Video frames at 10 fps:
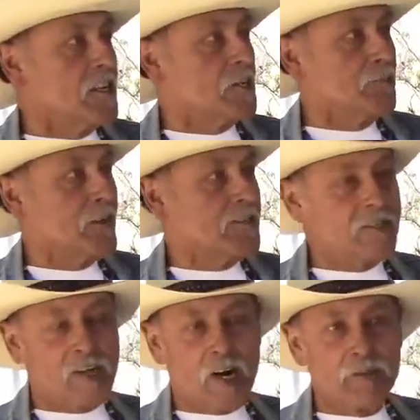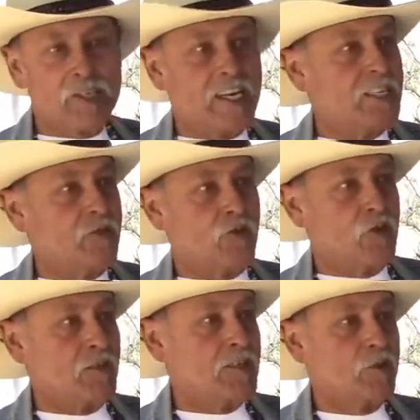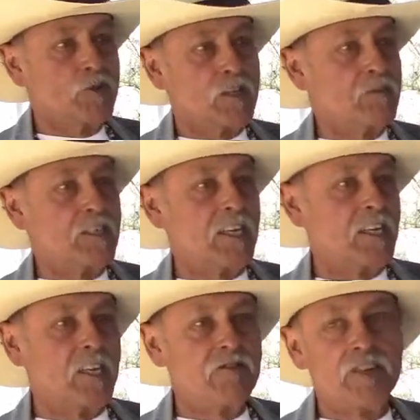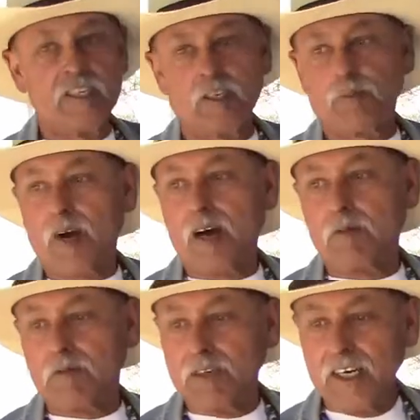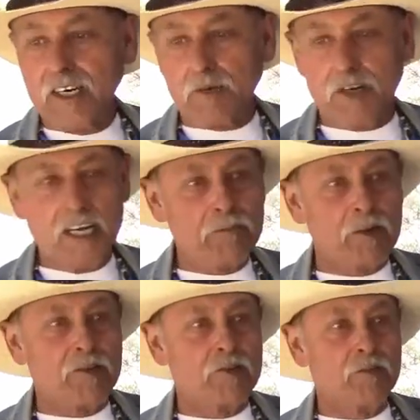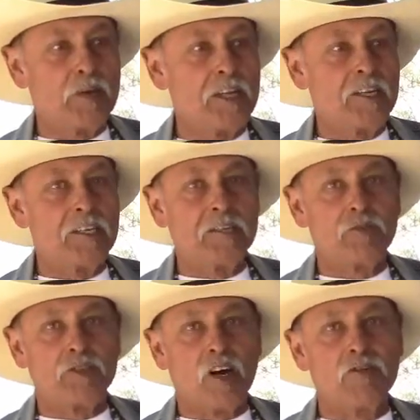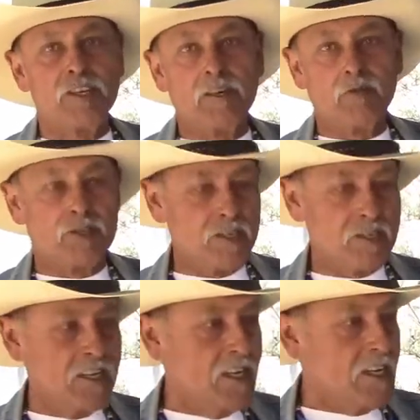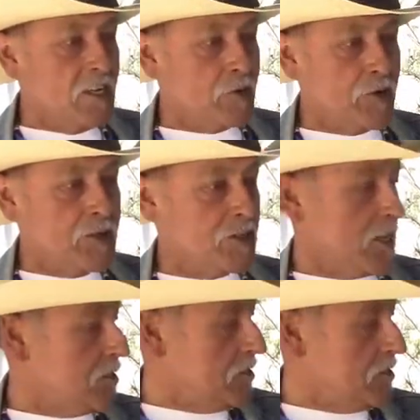let's put out some garbage cans for them. Let's do something that alleviates the problem. We're not participating well, in resolving it. We're just criticizing,